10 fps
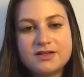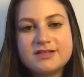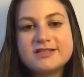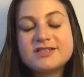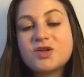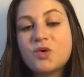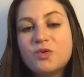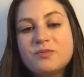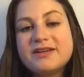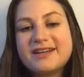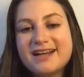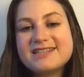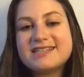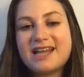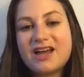So,
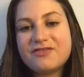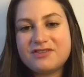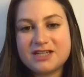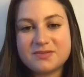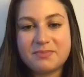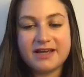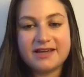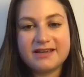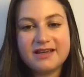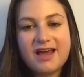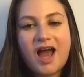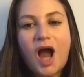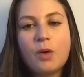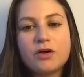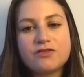because life needs play,
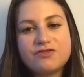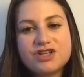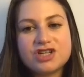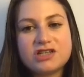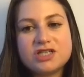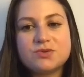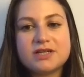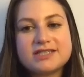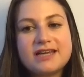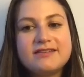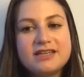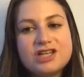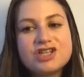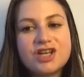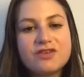our vision is to excite
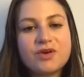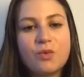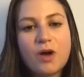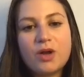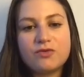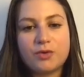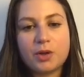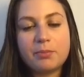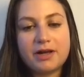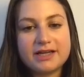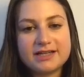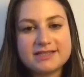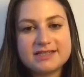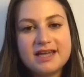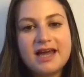each and every one of our players
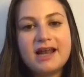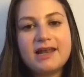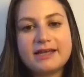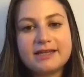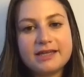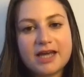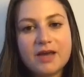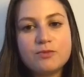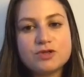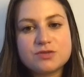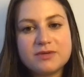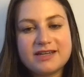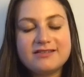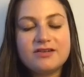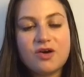like the game was
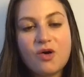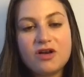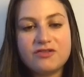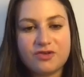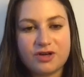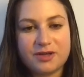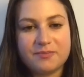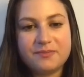made only for him.